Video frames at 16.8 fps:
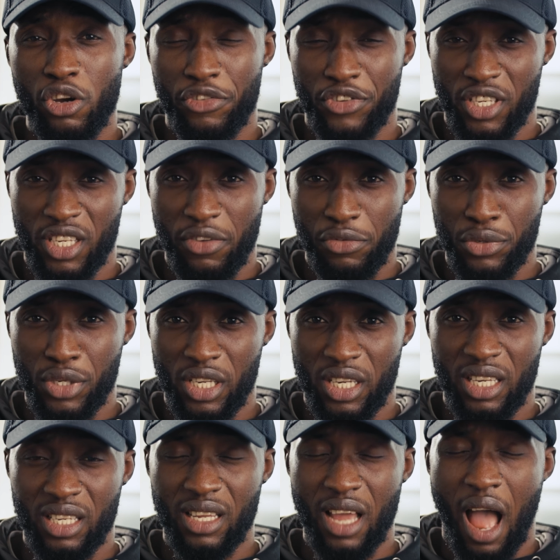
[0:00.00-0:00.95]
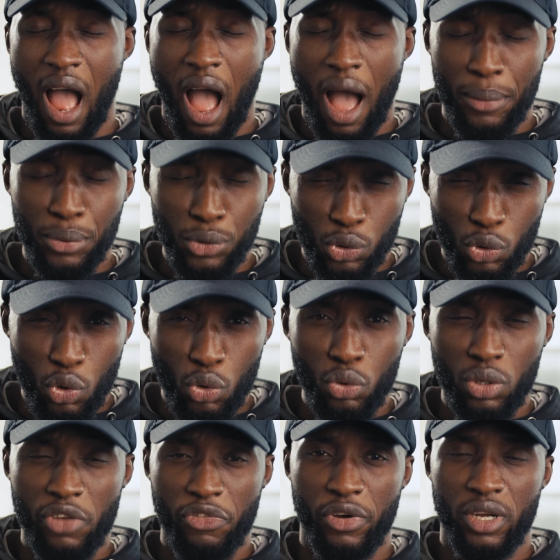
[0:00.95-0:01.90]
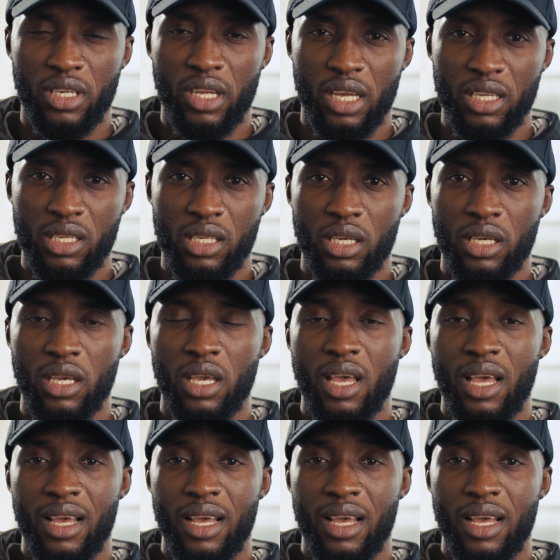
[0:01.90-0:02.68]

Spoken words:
of C70 is absolutely fantastic.